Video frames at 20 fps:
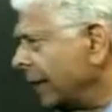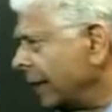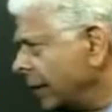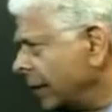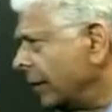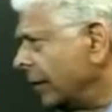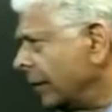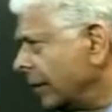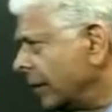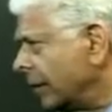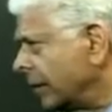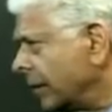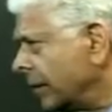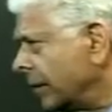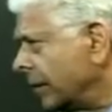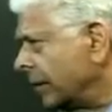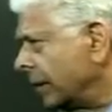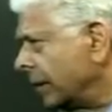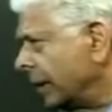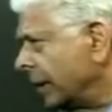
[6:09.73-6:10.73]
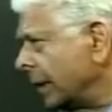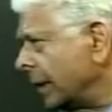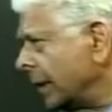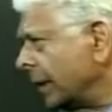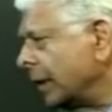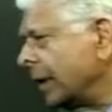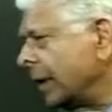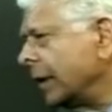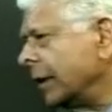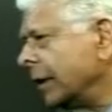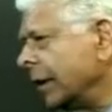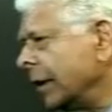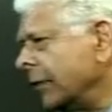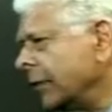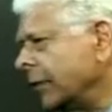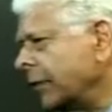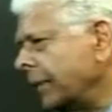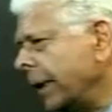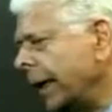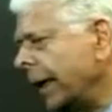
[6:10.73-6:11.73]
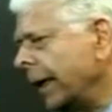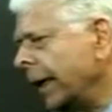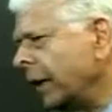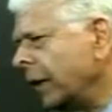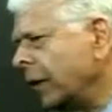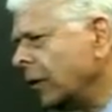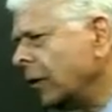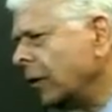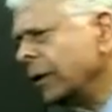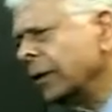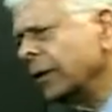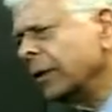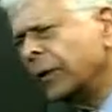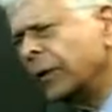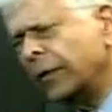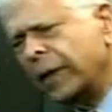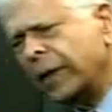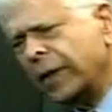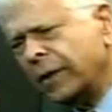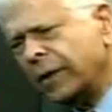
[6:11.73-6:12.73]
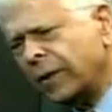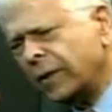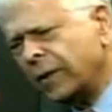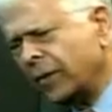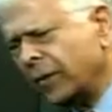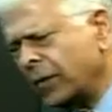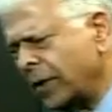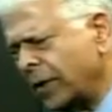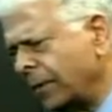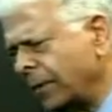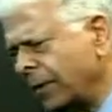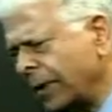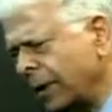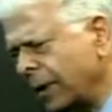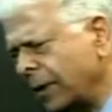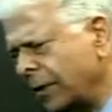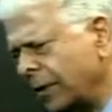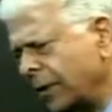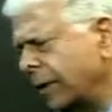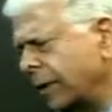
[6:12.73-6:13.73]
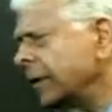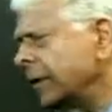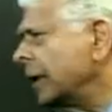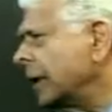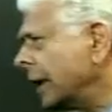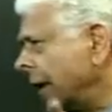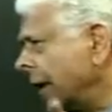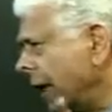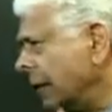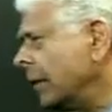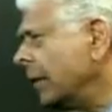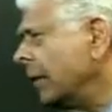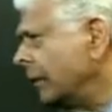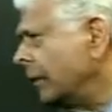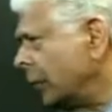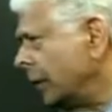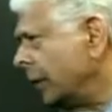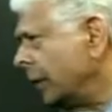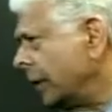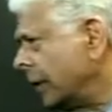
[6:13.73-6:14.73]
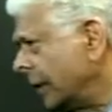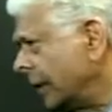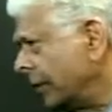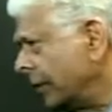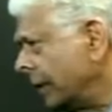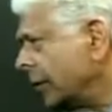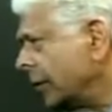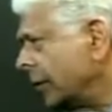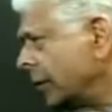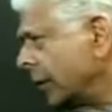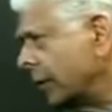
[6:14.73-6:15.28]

terrorism. And there's a panel on threats or something, etc. that came up with a definition